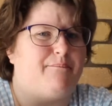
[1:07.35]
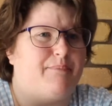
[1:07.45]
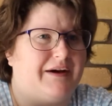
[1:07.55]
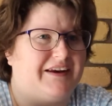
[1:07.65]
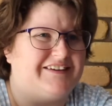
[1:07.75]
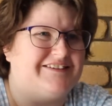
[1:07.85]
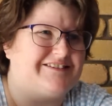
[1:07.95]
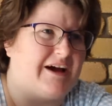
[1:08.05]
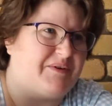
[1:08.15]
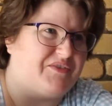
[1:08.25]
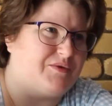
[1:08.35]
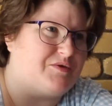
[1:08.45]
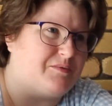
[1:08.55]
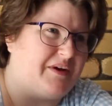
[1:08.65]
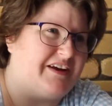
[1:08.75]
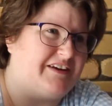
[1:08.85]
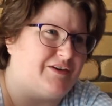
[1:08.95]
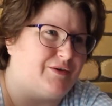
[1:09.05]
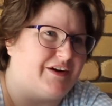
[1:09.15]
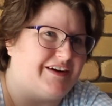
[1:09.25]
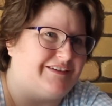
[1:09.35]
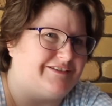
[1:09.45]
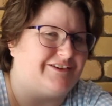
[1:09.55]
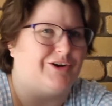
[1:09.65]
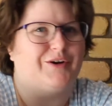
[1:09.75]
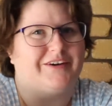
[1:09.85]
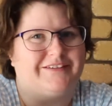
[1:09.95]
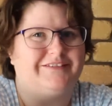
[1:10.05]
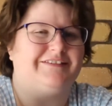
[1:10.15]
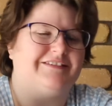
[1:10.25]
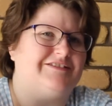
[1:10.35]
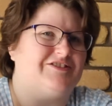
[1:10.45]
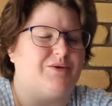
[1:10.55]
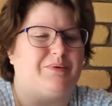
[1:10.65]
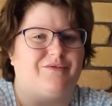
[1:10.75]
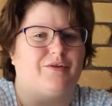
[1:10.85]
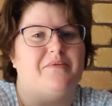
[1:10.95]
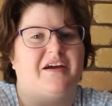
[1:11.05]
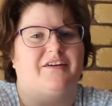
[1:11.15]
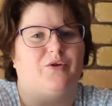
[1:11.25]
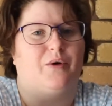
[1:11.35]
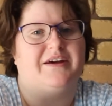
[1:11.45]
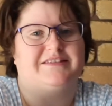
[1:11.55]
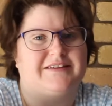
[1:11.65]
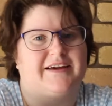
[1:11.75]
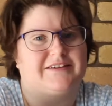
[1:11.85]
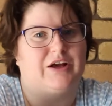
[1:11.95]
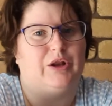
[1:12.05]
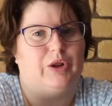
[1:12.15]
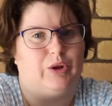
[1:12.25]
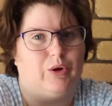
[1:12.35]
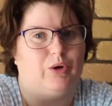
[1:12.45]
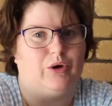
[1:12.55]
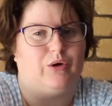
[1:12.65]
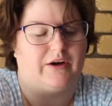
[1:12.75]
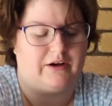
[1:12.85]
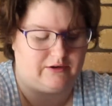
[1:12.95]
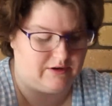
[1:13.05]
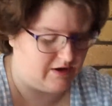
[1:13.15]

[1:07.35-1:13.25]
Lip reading: but it is coming from Japan and Korea, so shipping from there always takes a lot longer.